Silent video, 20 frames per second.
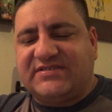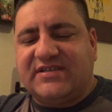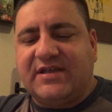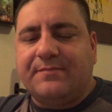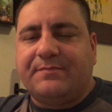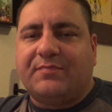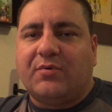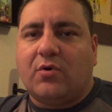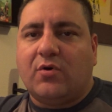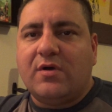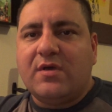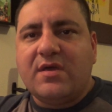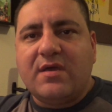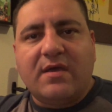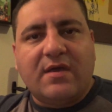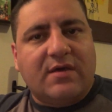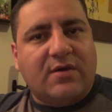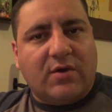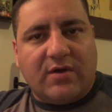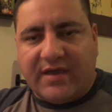simple.
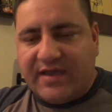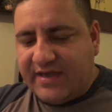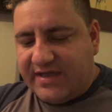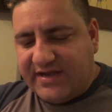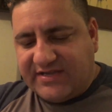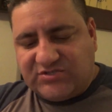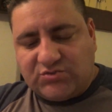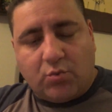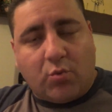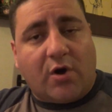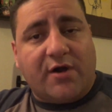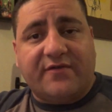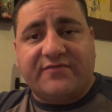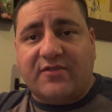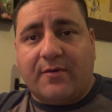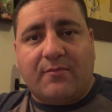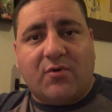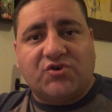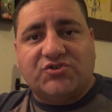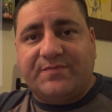It is one of
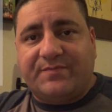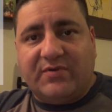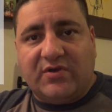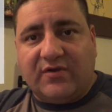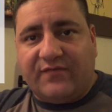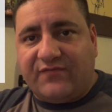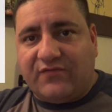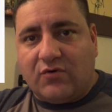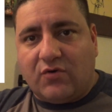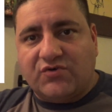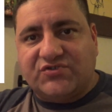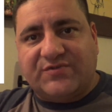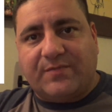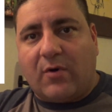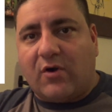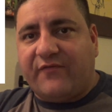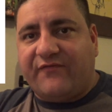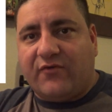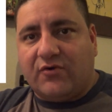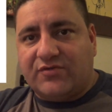the most beautiful
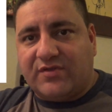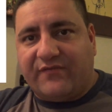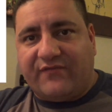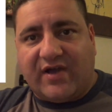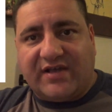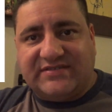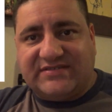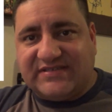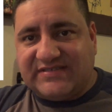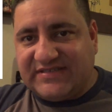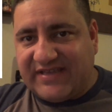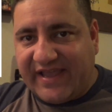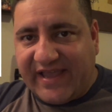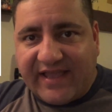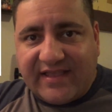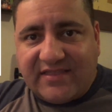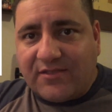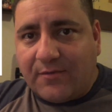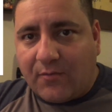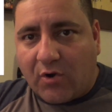smartphone devices
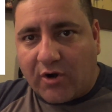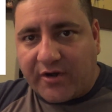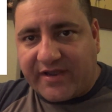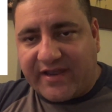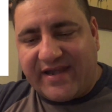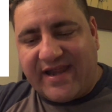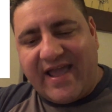in the market.